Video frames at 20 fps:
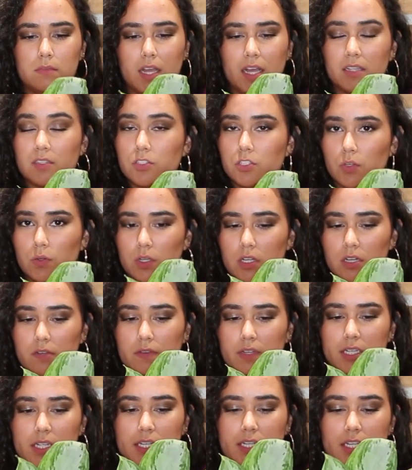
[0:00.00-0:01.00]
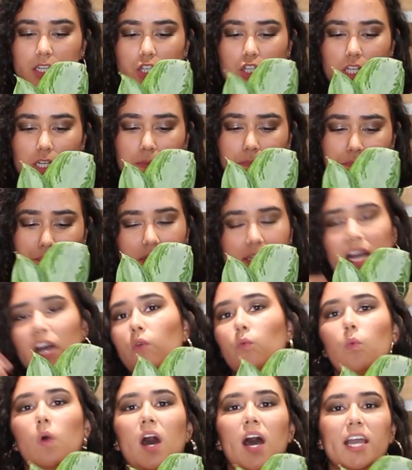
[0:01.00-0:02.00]
not so good of a condition.
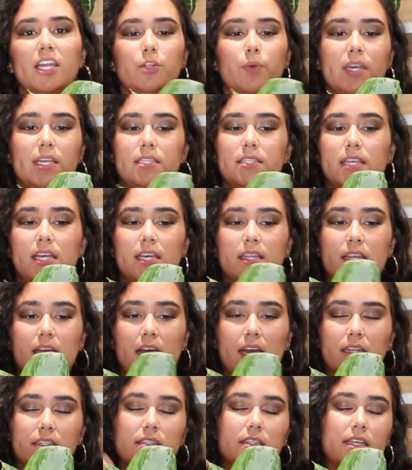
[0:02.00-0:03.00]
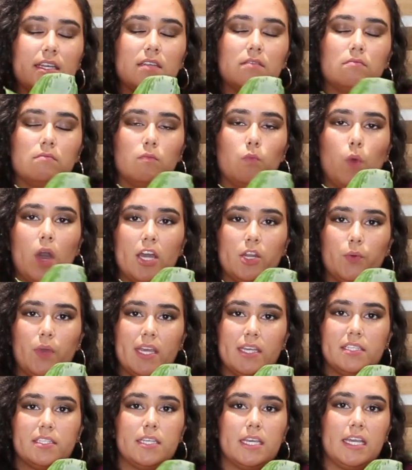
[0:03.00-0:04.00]
Now, why do I say that? Why do
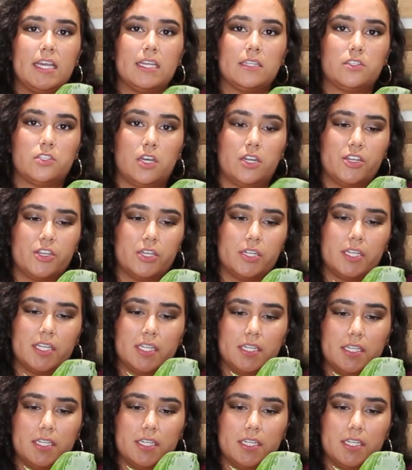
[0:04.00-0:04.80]
I say it's not in good